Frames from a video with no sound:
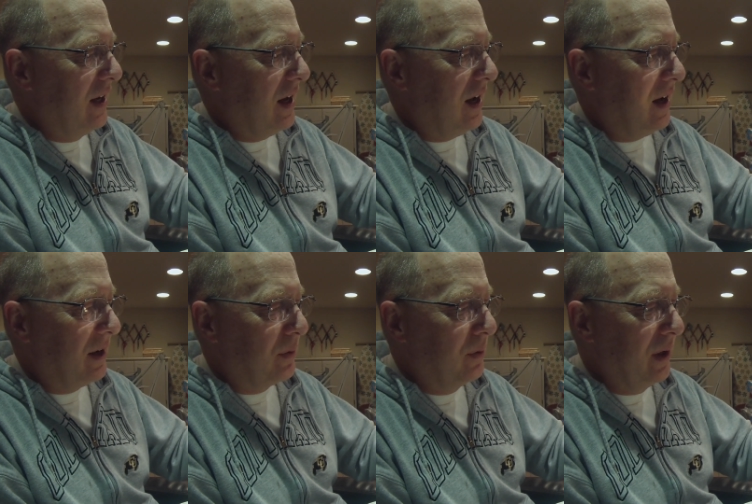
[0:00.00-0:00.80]

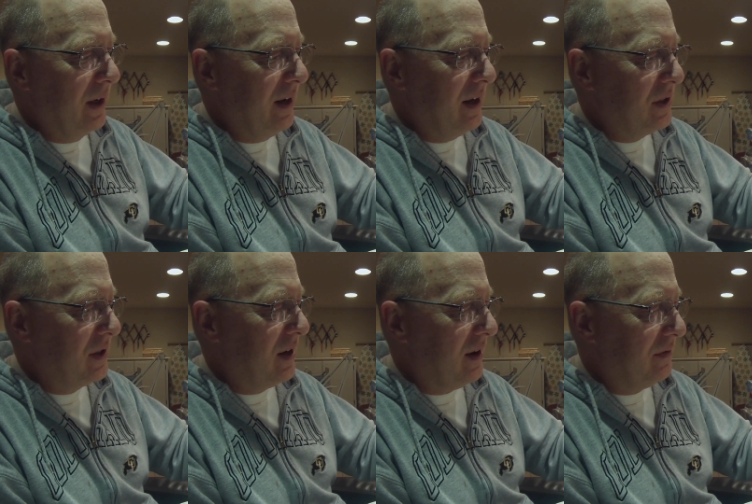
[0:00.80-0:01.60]
Really nice
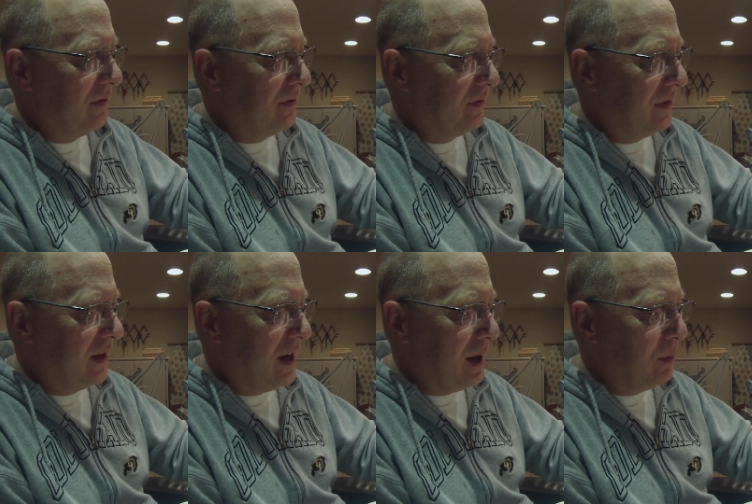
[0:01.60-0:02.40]
stuff
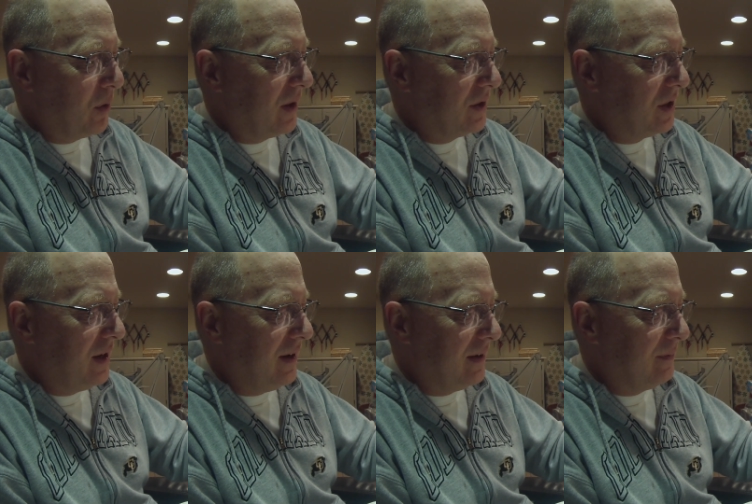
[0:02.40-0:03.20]
that came with this
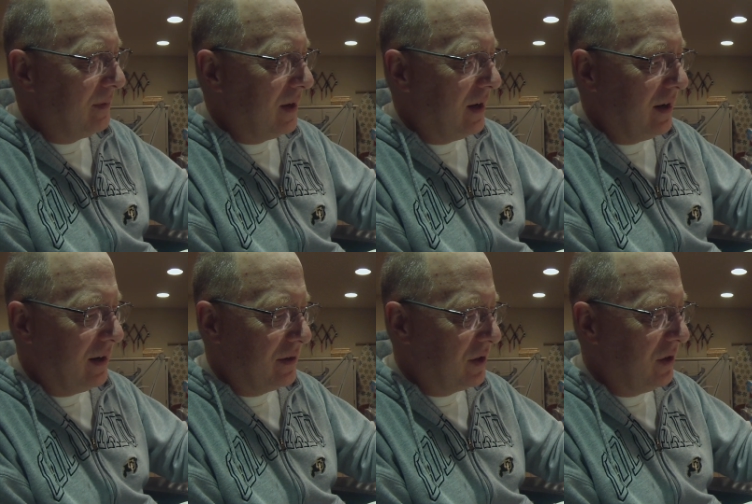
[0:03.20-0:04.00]
kit.
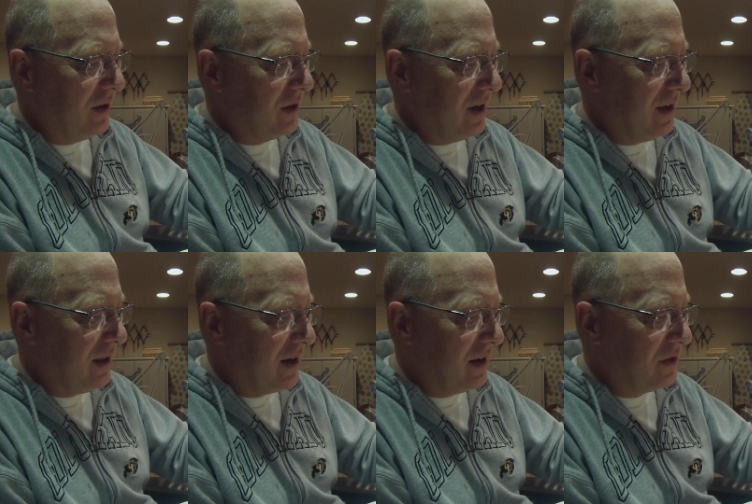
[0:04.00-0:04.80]
As good as
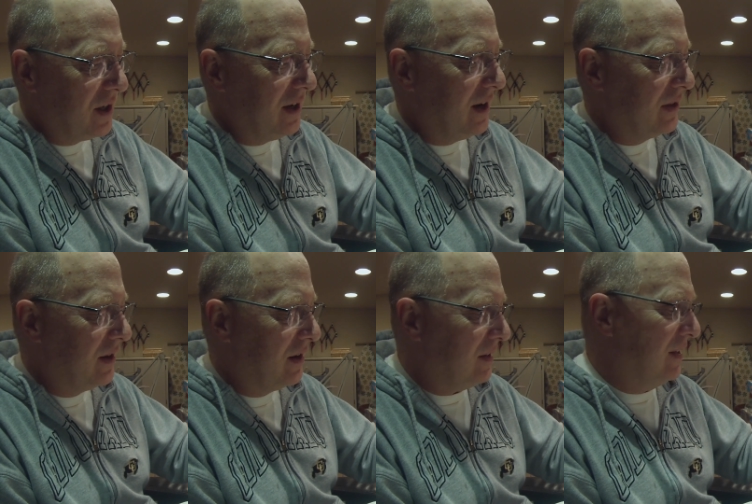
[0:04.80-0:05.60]
anything I've seen out
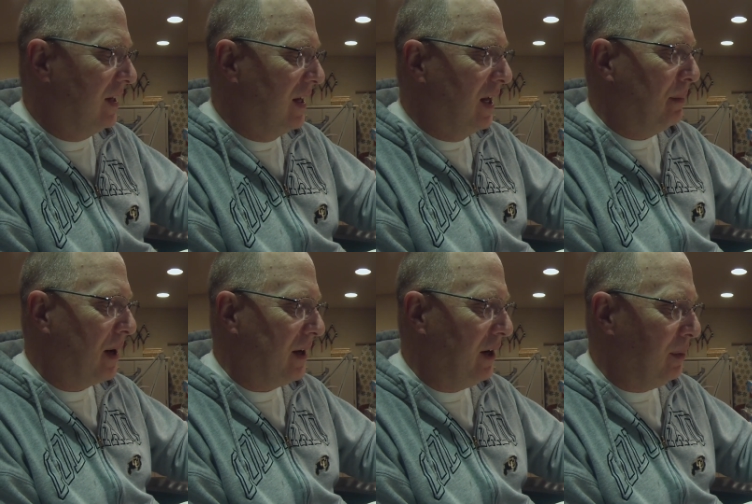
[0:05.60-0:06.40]
there
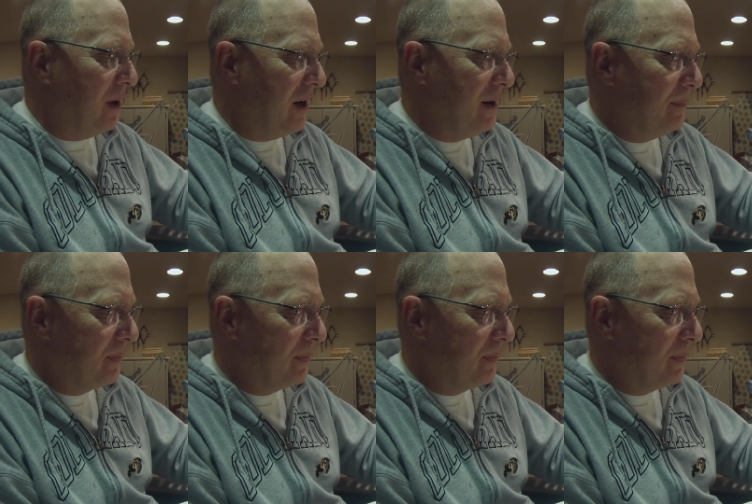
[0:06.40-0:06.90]
by anybody.